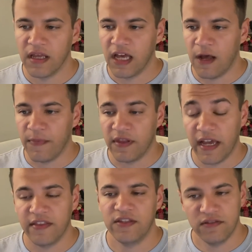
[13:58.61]
Um, I,
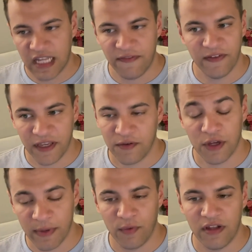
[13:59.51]
this is definitely could
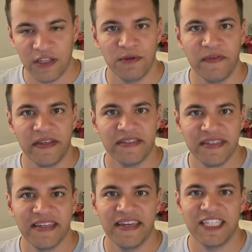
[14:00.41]
be one of those movies,
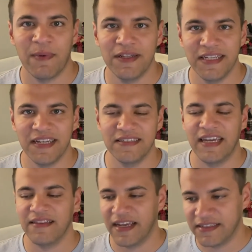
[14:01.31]
especially because like
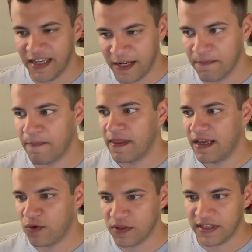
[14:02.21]
like I said,
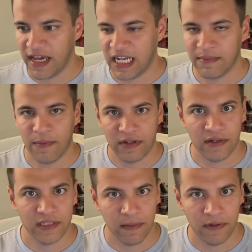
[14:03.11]
towards the end you might want to start
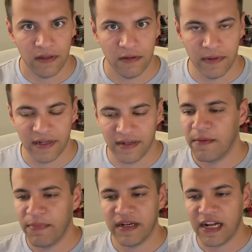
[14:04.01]
skipping a little bit.
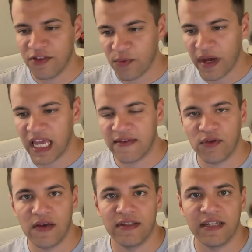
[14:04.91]
But either way, if you
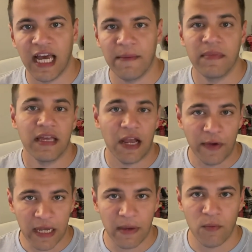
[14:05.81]
have the time, I
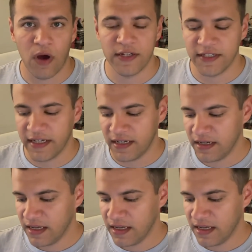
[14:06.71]
recommend watching it.